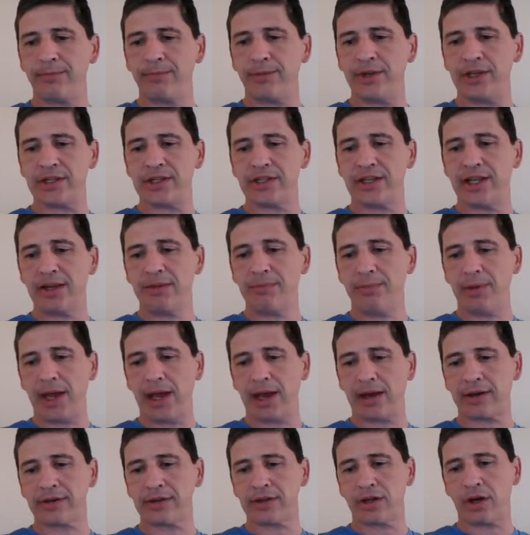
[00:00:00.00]
These 10
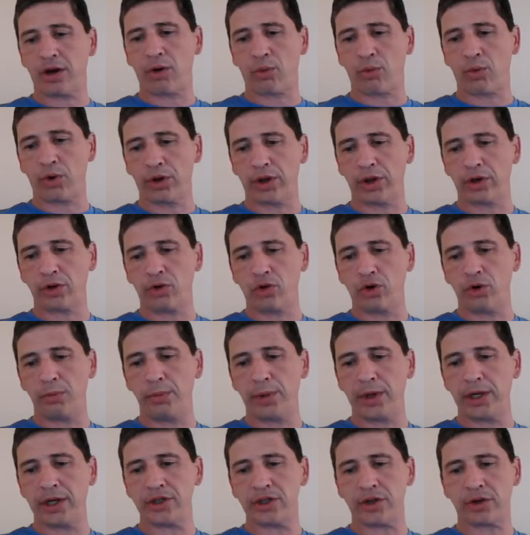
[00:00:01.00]
packs are really cool
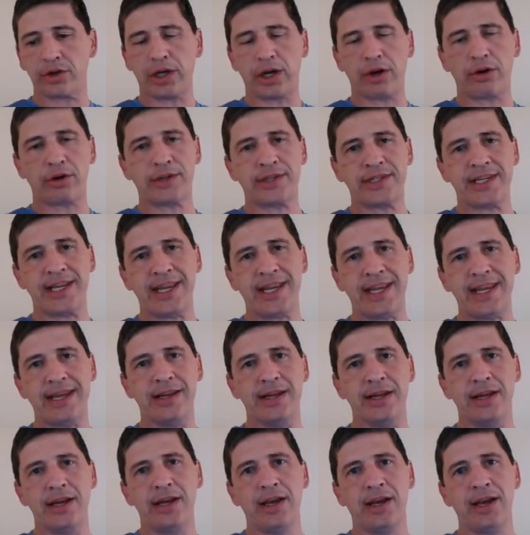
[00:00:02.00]
because you're
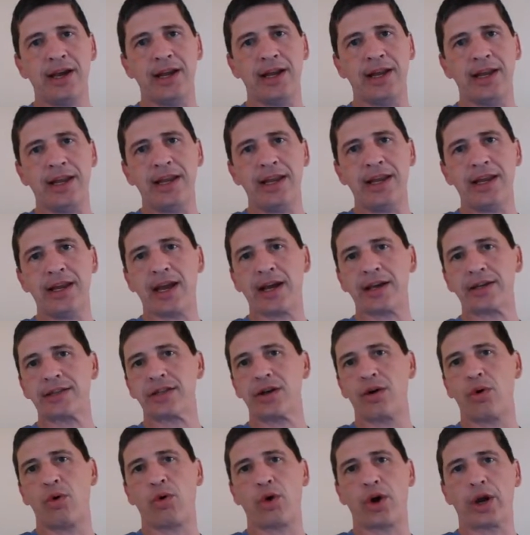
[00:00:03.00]
guaranteed an
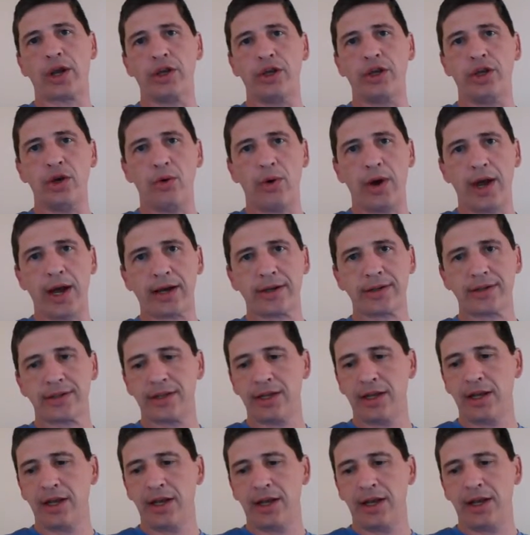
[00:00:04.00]
EX or a UX.